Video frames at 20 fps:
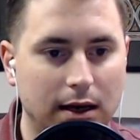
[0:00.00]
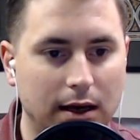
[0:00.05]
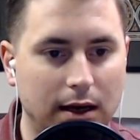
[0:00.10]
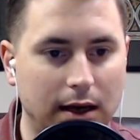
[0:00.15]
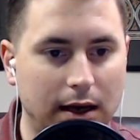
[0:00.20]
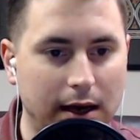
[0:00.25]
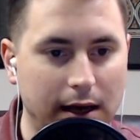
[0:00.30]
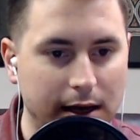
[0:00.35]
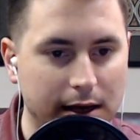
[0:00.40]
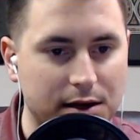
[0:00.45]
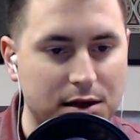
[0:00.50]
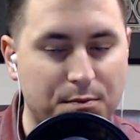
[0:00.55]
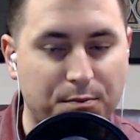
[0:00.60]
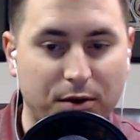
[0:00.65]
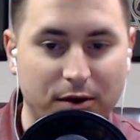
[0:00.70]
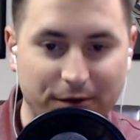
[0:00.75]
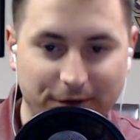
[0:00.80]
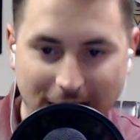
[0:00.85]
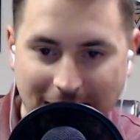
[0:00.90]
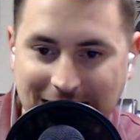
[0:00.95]
he is
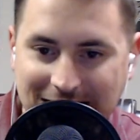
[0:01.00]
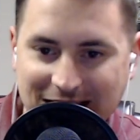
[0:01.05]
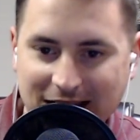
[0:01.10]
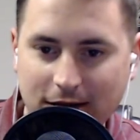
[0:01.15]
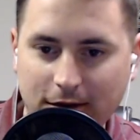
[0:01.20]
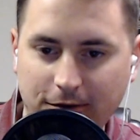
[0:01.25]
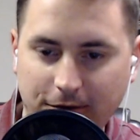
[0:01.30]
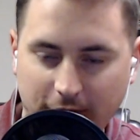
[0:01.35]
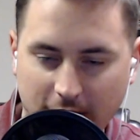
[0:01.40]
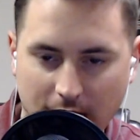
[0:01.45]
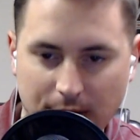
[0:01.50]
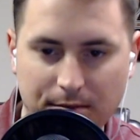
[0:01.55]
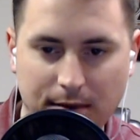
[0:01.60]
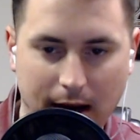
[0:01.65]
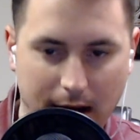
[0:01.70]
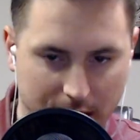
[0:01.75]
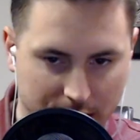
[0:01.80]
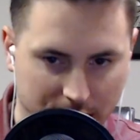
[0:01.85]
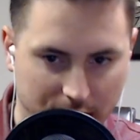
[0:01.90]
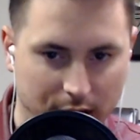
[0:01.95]
prevented from
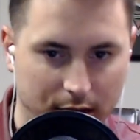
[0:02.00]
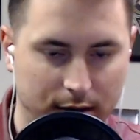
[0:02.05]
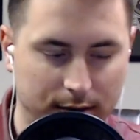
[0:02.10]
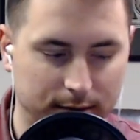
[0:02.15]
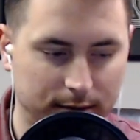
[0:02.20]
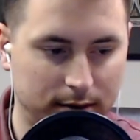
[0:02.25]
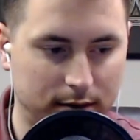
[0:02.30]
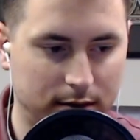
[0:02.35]
error.